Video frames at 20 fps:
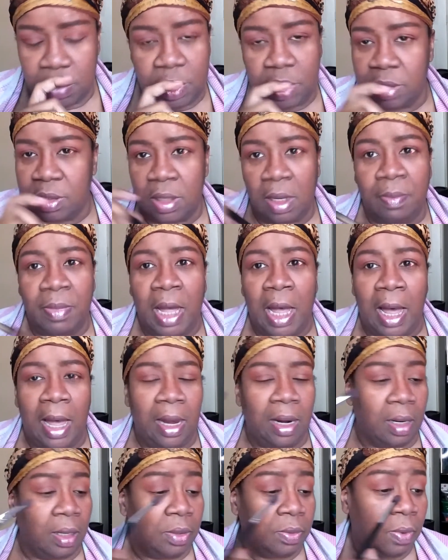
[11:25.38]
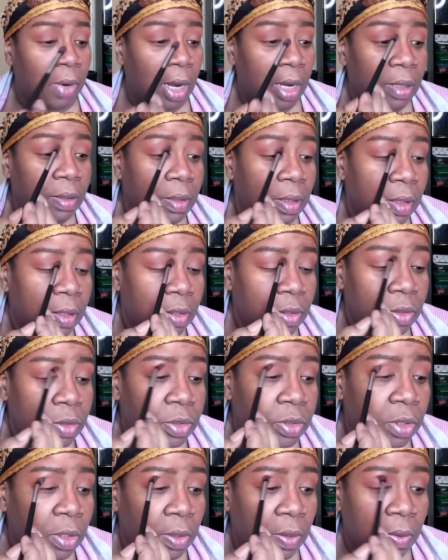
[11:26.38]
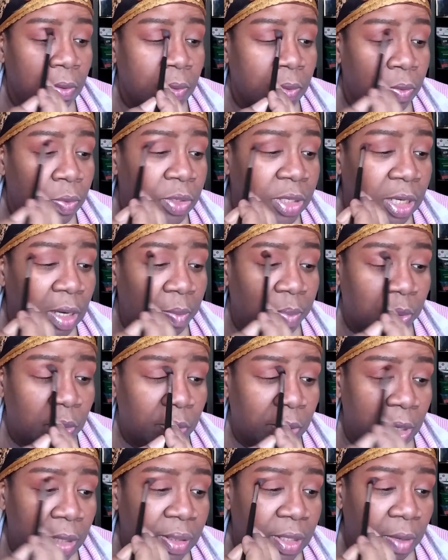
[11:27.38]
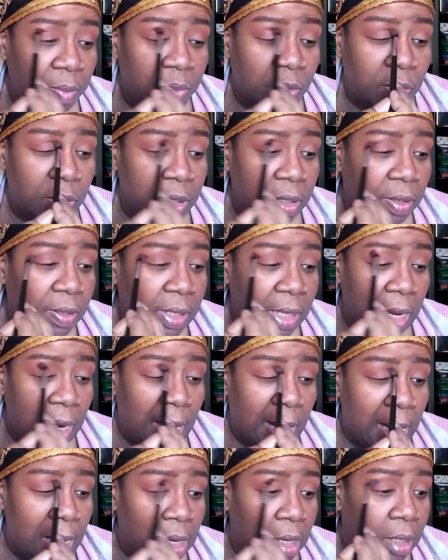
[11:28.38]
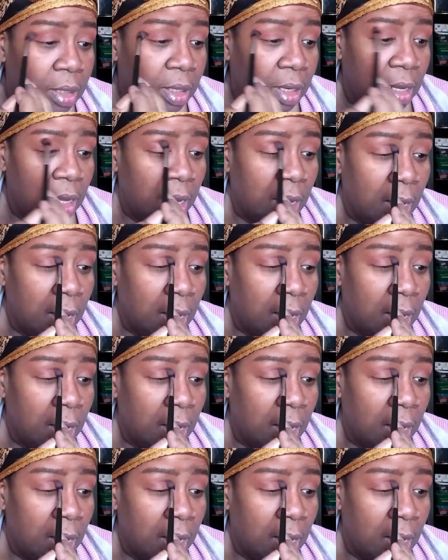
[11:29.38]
some island, right? So when they're born on that island,